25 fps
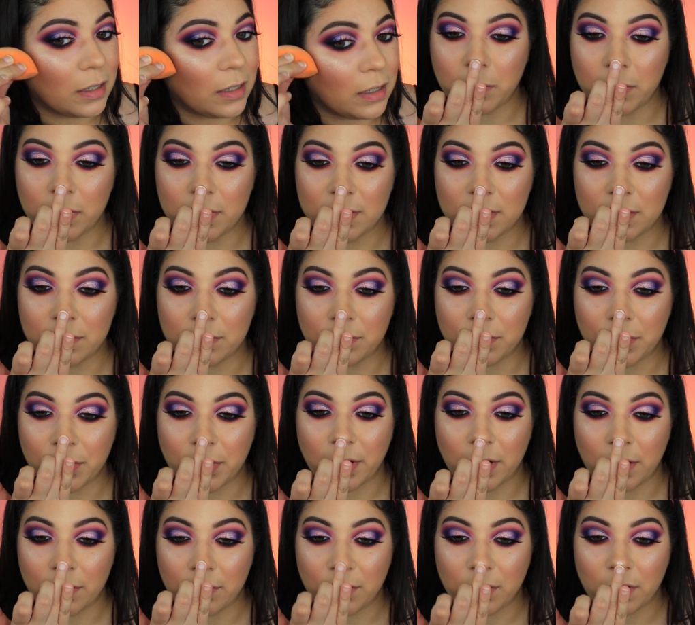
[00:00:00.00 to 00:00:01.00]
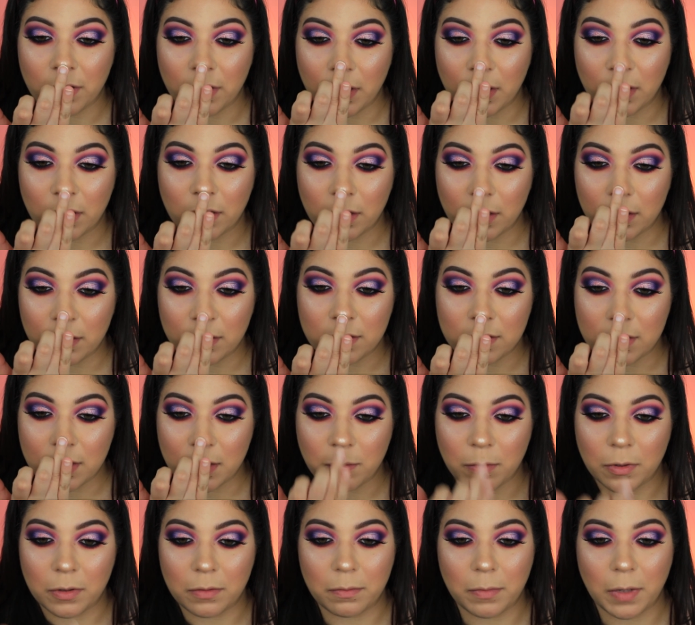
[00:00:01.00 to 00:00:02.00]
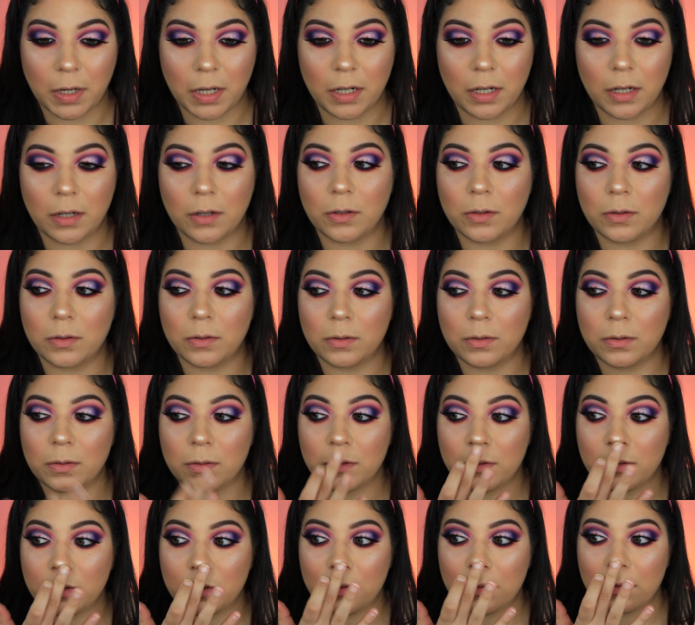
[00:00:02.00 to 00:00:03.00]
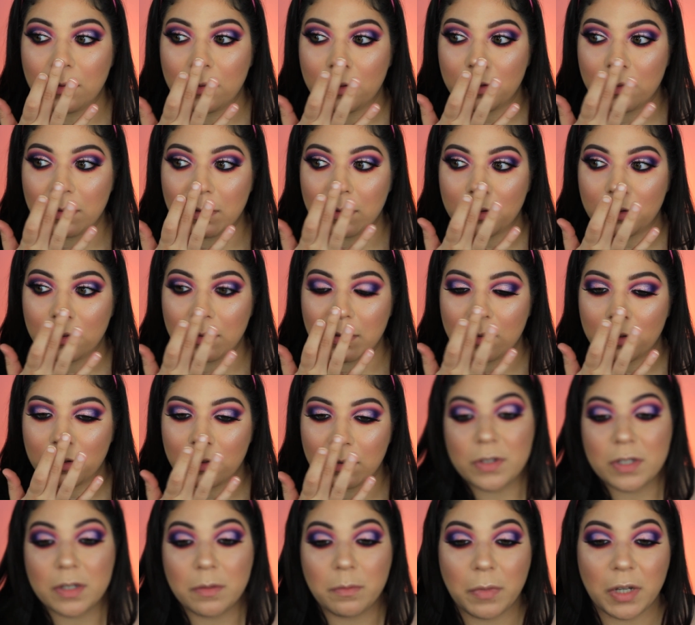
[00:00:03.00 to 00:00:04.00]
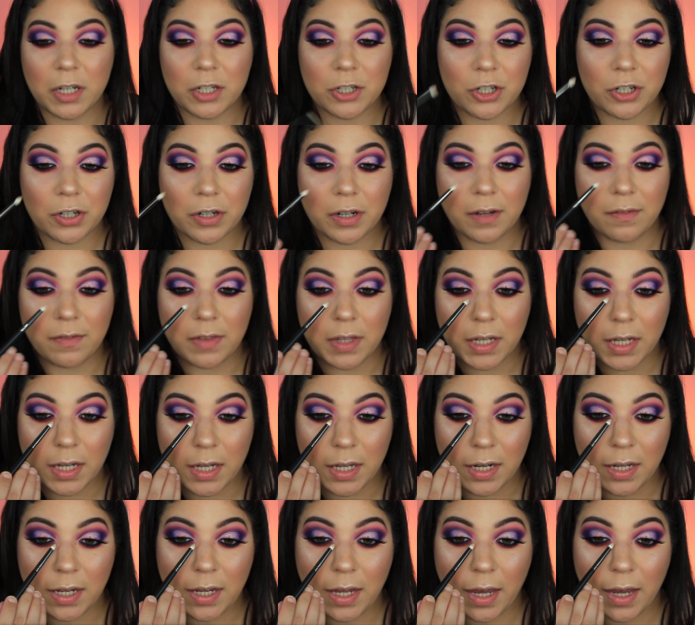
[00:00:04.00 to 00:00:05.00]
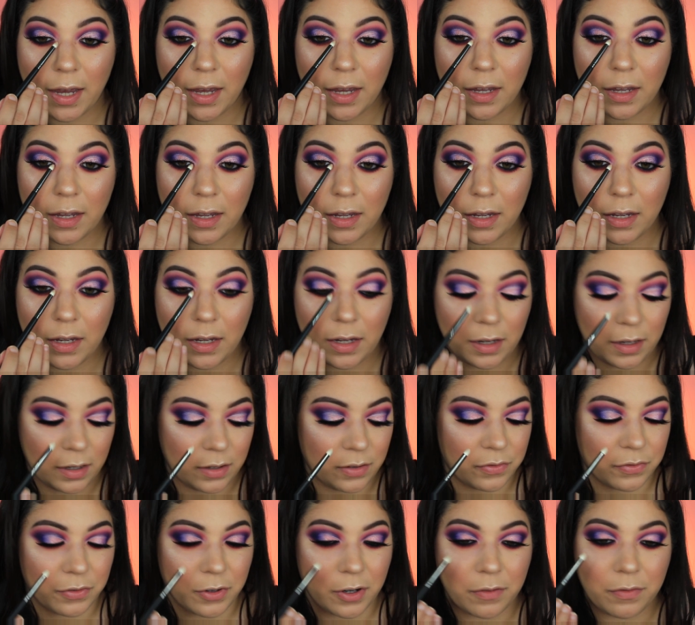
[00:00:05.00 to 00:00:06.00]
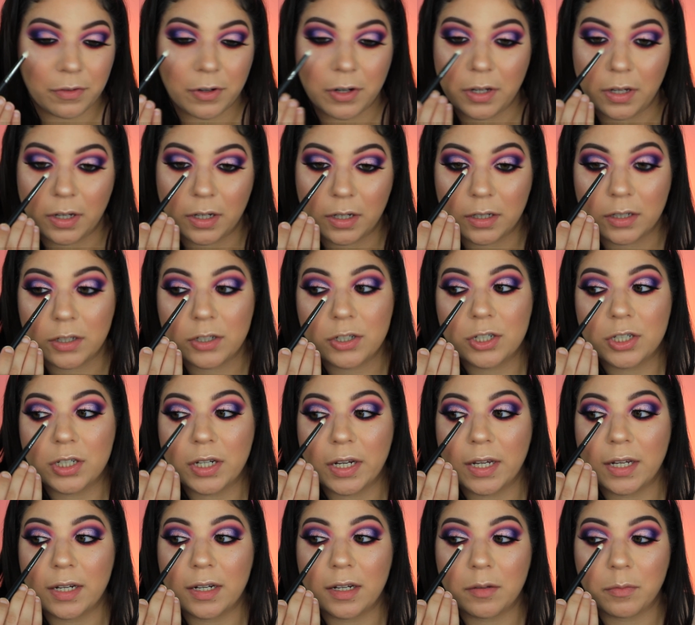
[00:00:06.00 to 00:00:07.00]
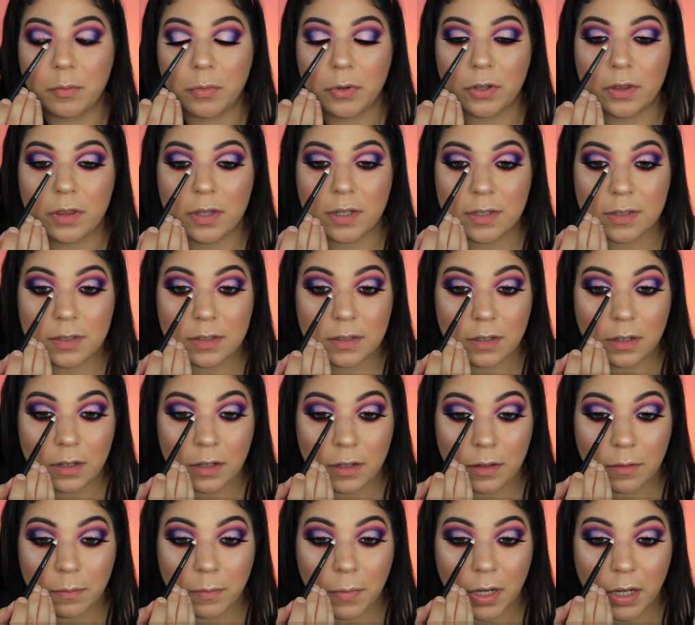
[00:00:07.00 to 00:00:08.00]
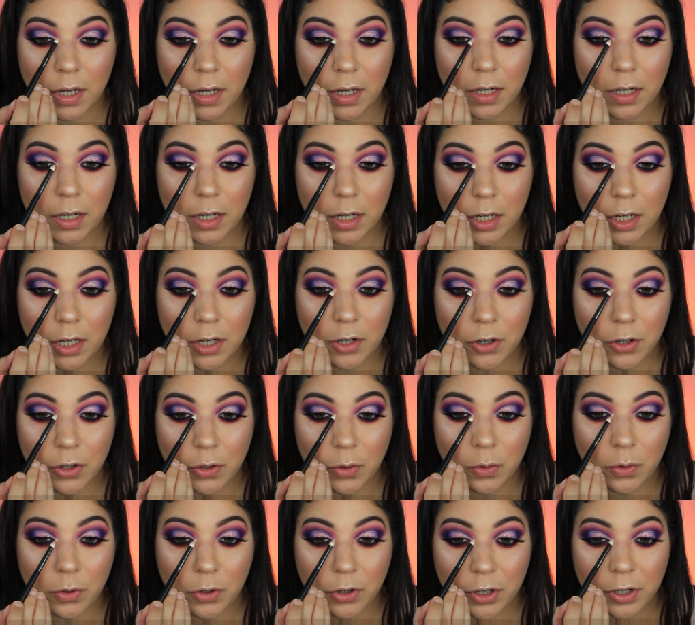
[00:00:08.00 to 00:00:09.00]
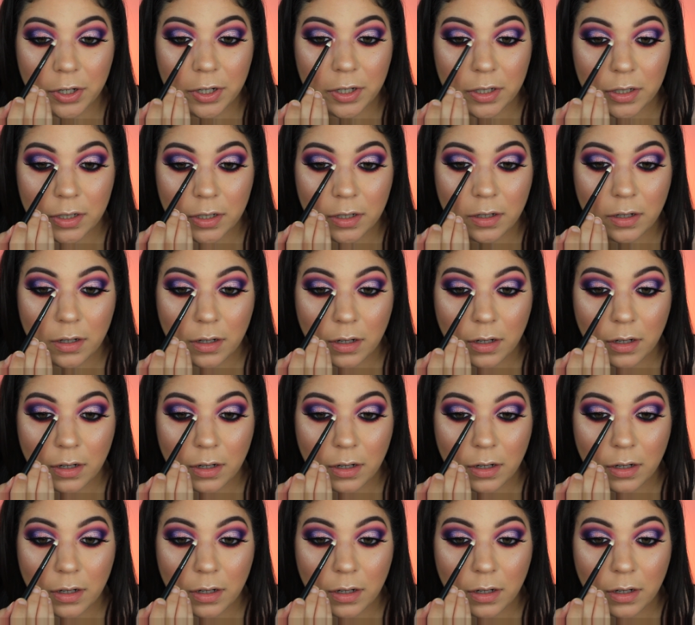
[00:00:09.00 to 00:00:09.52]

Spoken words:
Put some Forever Young on the tip of my nose. Just a mixture of the Kitty Cat and Forever Young shade, and put this on my inner corner.